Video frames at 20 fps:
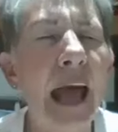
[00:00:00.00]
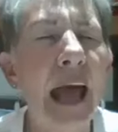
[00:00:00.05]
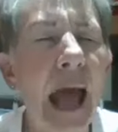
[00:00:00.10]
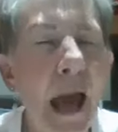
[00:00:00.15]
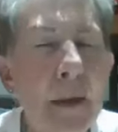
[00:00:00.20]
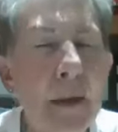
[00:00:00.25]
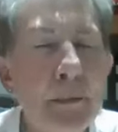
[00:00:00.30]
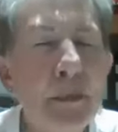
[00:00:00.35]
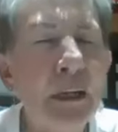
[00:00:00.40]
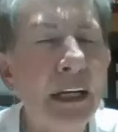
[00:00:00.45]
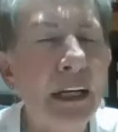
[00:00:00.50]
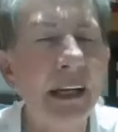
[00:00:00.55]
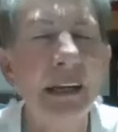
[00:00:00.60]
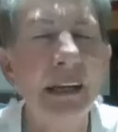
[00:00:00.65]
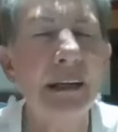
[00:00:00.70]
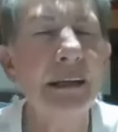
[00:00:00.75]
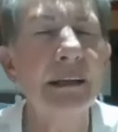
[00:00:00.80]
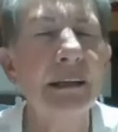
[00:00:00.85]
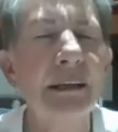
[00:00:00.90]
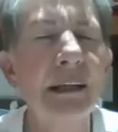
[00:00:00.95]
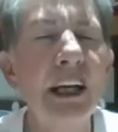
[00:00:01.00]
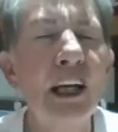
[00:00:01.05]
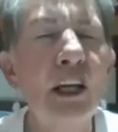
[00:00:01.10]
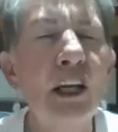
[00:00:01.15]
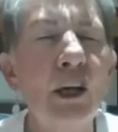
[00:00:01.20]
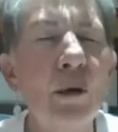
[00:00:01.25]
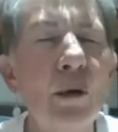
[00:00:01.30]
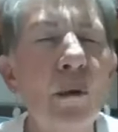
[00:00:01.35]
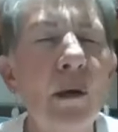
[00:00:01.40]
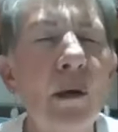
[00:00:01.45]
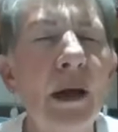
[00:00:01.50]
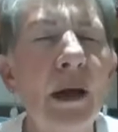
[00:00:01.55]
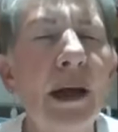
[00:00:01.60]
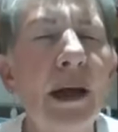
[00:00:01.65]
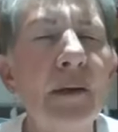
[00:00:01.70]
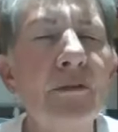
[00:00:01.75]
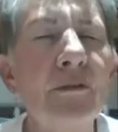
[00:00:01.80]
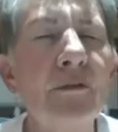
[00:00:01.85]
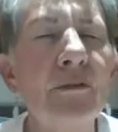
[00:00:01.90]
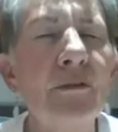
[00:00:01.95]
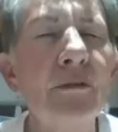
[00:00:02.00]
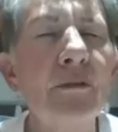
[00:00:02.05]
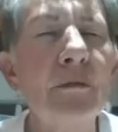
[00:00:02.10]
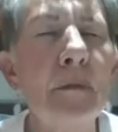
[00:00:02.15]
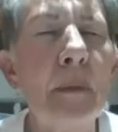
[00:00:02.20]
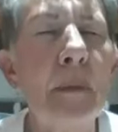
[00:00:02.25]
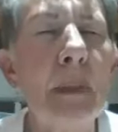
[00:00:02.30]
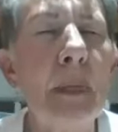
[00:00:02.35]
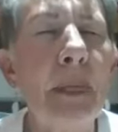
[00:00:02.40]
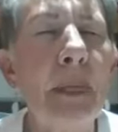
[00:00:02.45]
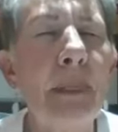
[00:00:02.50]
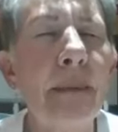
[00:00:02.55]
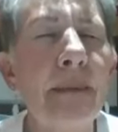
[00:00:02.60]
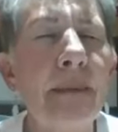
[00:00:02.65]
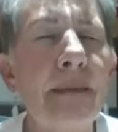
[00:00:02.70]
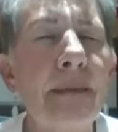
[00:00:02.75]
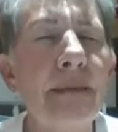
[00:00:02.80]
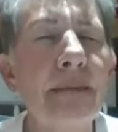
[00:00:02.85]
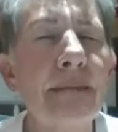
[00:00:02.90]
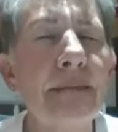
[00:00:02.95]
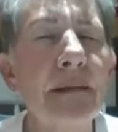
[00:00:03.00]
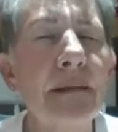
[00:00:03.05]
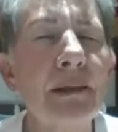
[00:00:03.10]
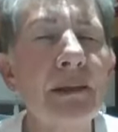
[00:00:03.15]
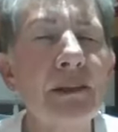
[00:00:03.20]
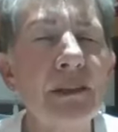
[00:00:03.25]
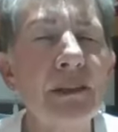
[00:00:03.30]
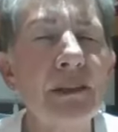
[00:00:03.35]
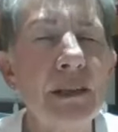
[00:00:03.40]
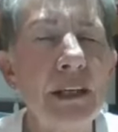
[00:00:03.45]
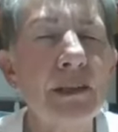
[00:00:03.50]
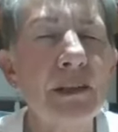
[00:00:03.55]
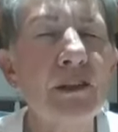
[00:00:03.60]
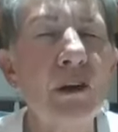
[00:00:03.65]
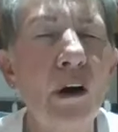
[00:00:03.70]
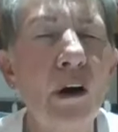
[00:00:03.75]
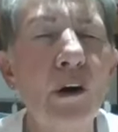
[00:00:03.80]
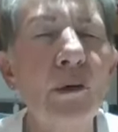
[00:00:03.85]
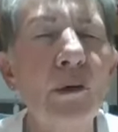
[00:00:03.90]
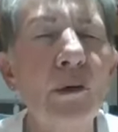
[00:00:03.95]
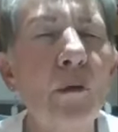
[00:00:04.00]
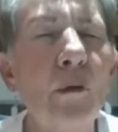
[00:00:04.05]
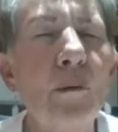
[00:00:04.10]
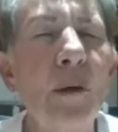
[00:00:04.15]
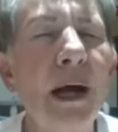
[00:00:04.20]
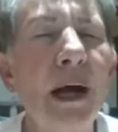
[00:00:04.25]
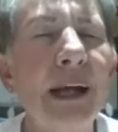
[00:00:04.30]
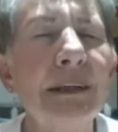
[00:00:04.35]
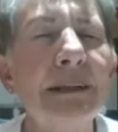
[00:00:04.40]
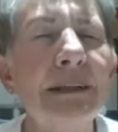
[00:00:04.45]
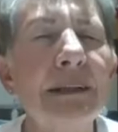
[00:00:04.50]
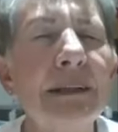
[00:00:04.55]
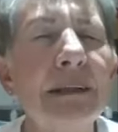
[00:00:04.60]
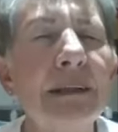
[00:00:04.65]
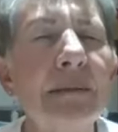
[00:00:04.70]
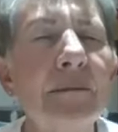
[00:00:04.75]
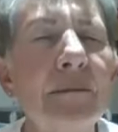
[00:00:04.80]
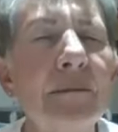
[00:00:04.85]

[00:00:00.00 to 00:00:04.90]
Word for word: happening in your life, says God Almighty.